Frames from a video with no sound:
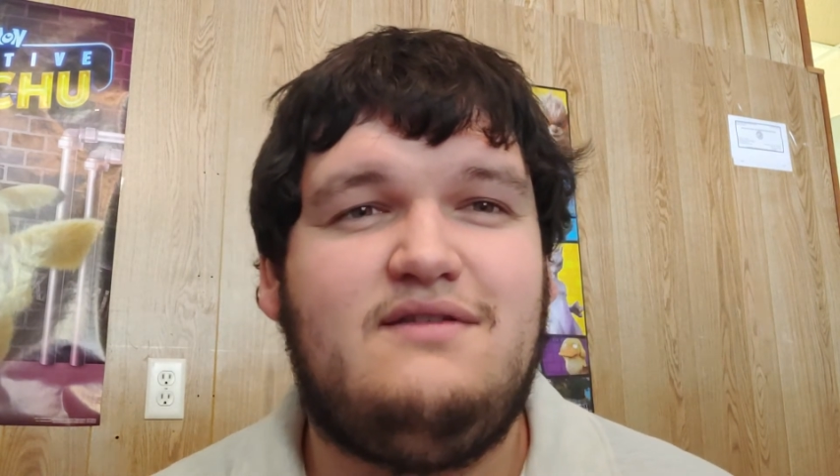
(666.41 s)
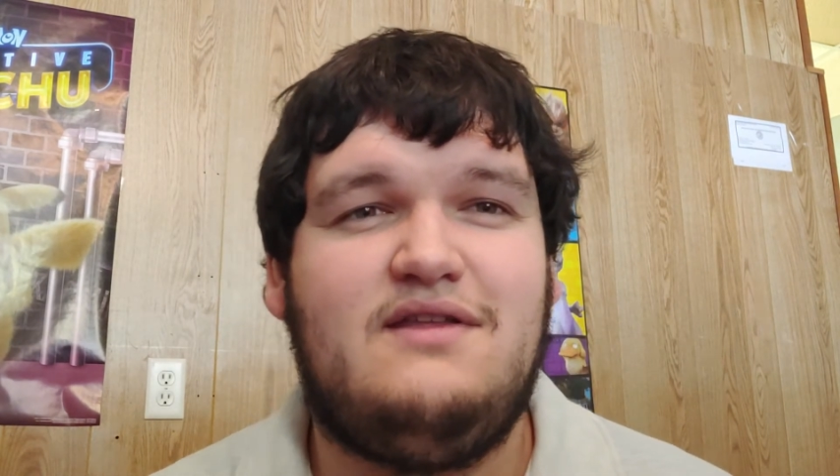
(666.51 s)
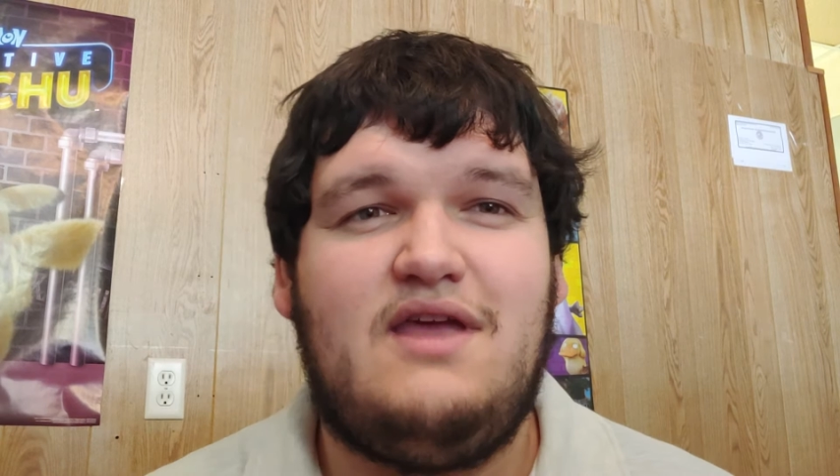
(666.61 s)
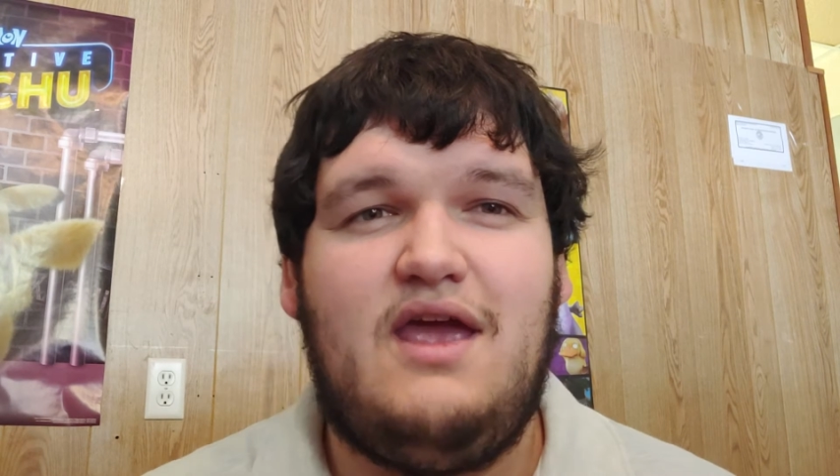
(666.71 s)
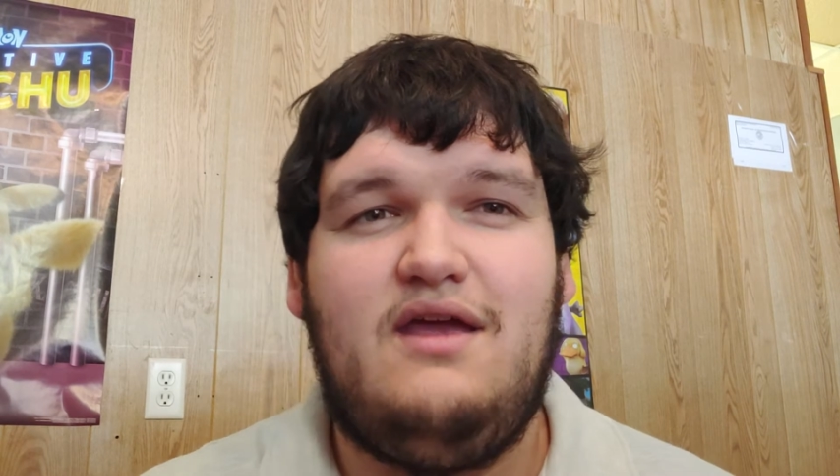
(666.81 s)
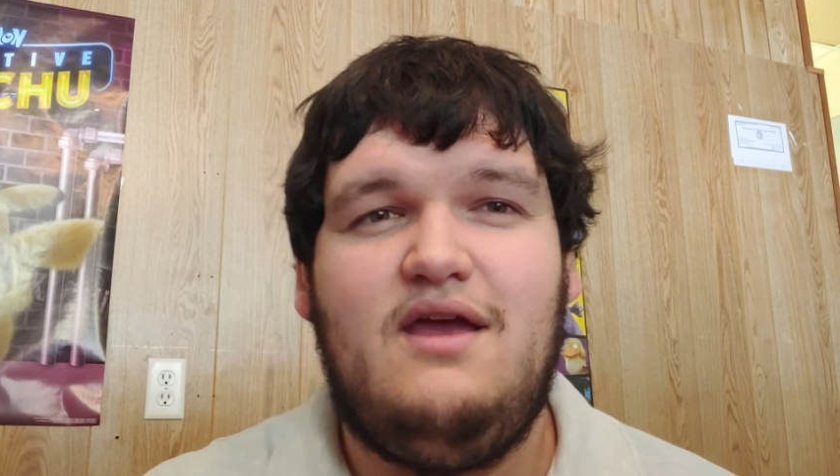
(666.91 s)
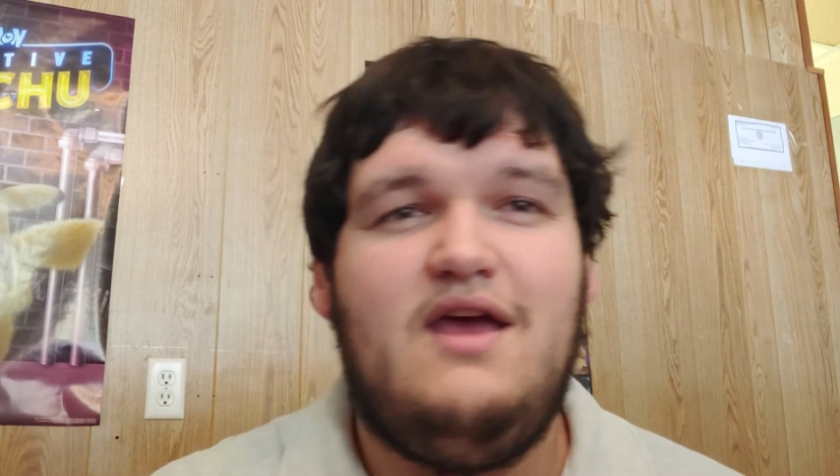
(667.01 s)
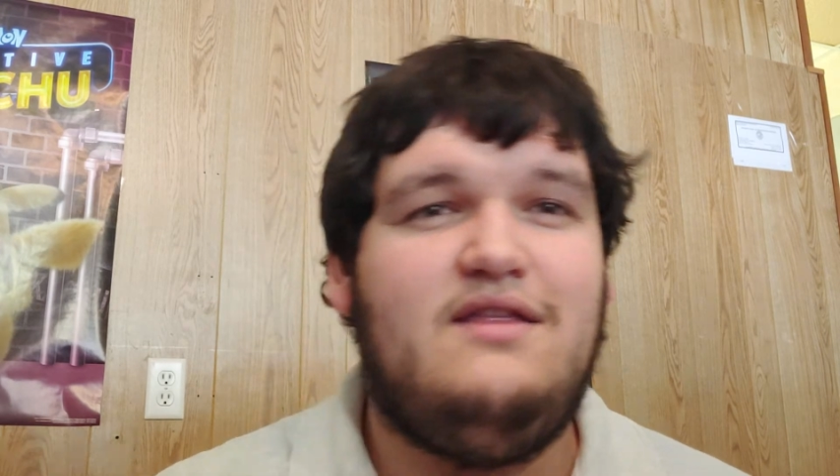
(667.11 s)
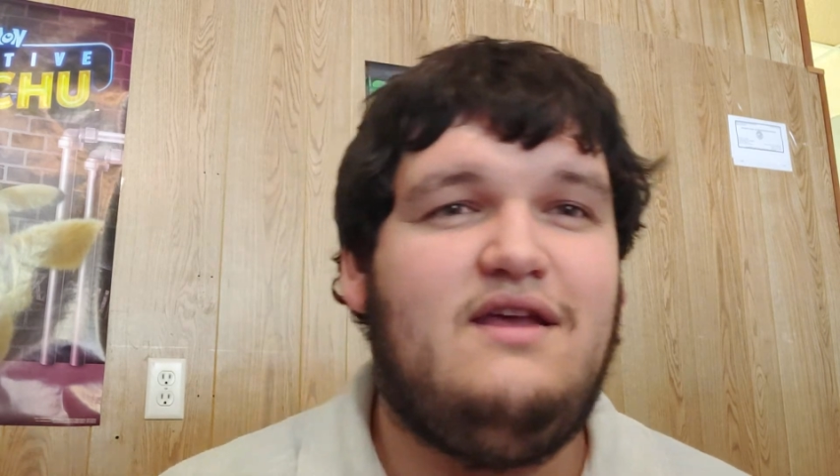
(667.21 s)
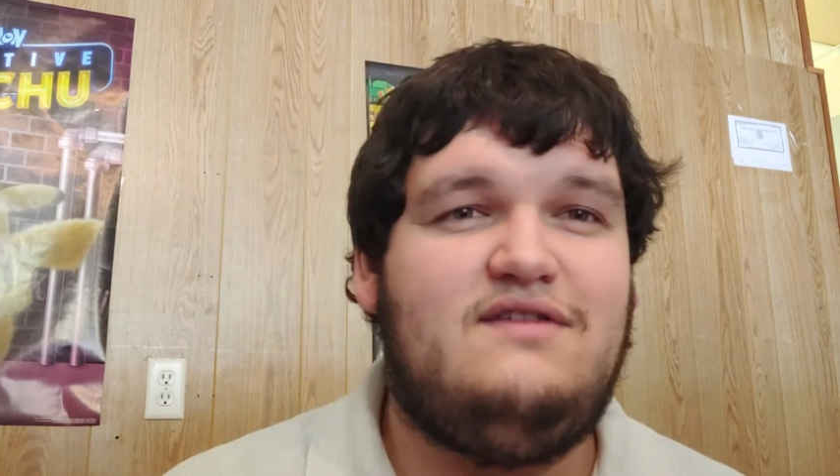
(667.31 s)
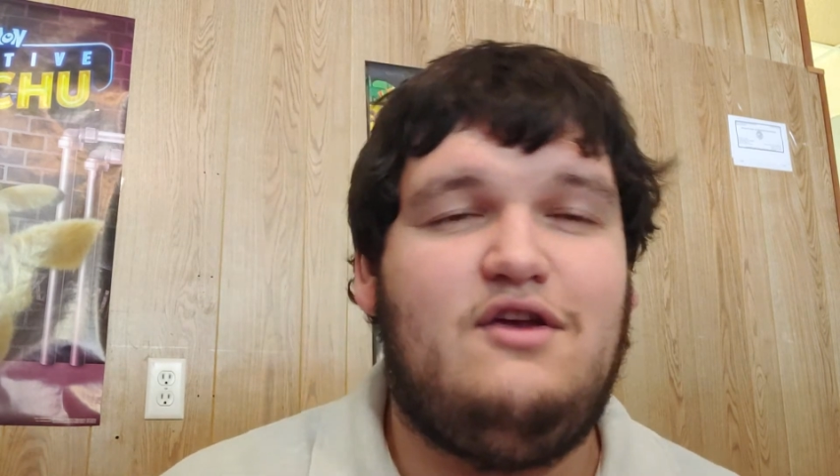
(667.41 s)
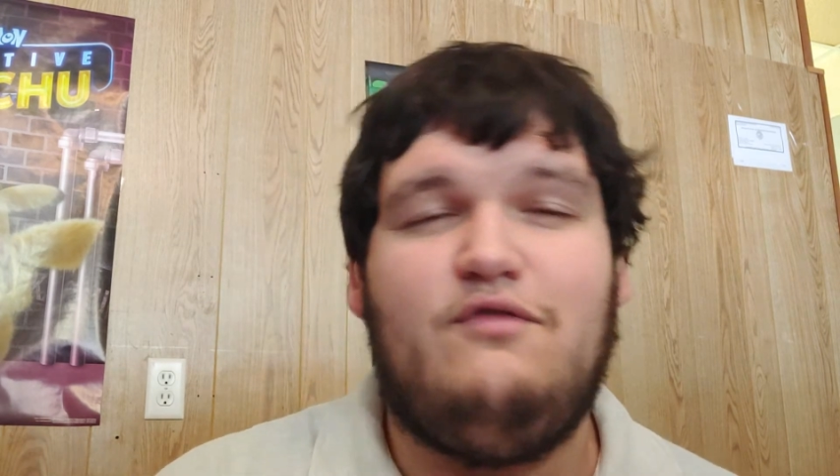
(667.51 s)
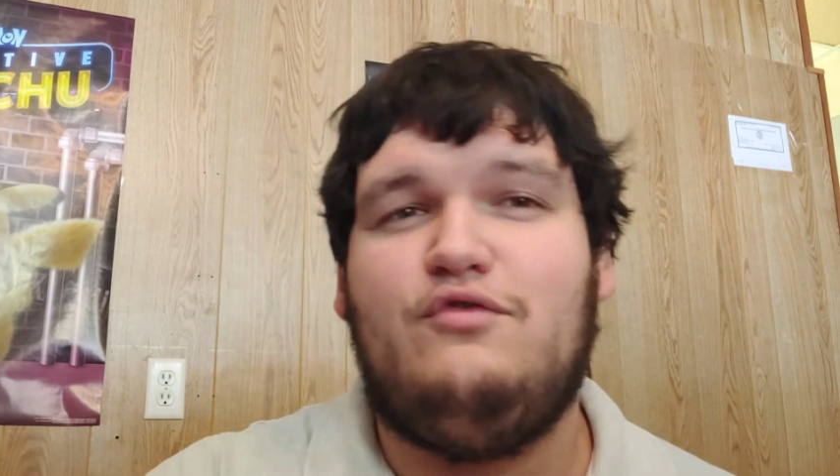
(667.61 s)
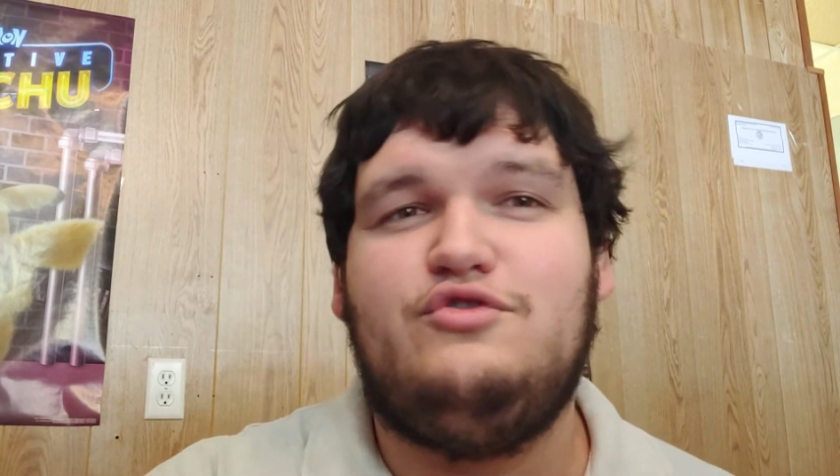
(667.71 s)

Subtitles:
Like they say you're full of